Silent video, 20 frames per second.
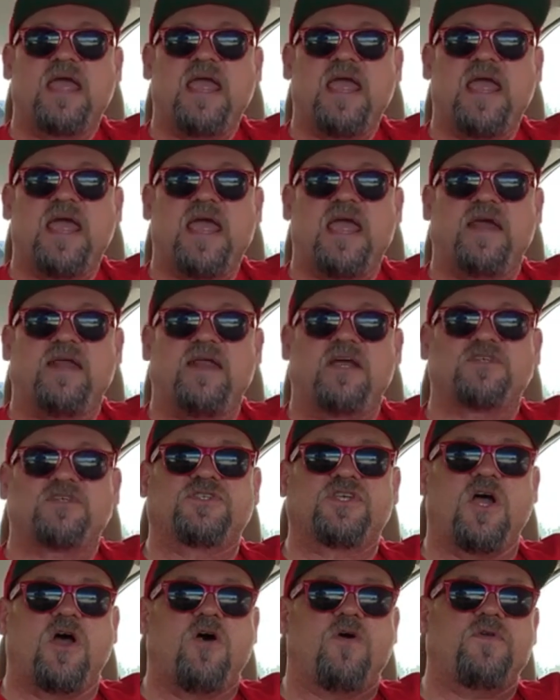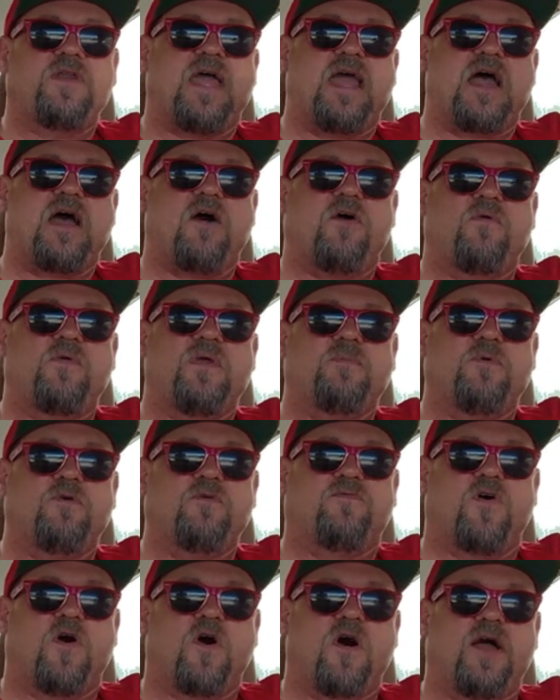And so now we
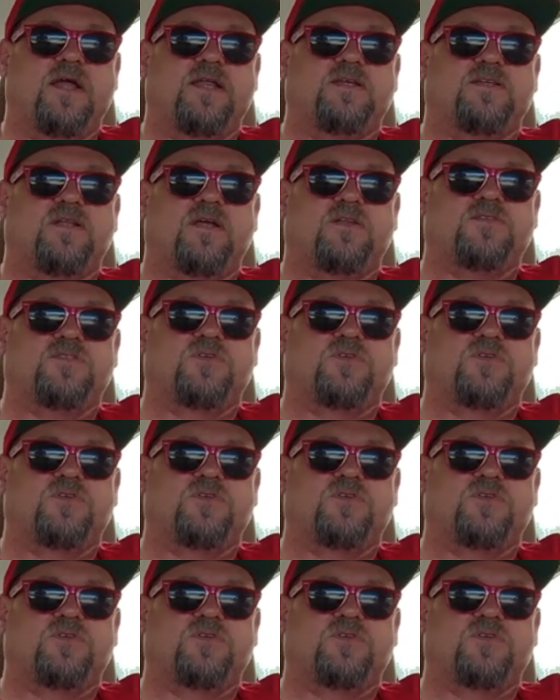move on